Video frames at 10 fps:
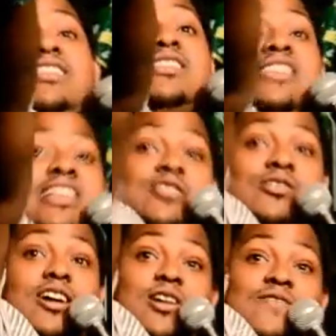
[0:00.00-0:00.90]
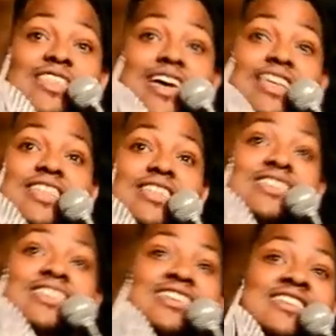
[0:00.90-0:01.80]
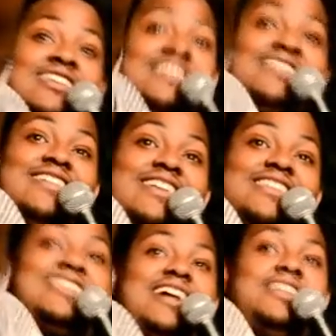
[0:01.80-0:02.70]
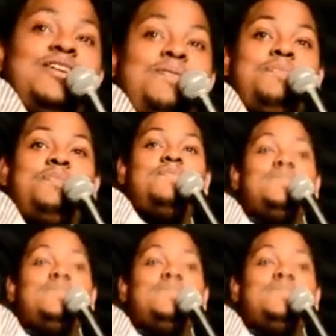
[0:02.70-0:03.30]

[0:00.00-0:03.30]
the little girl over there. Yes, stand up.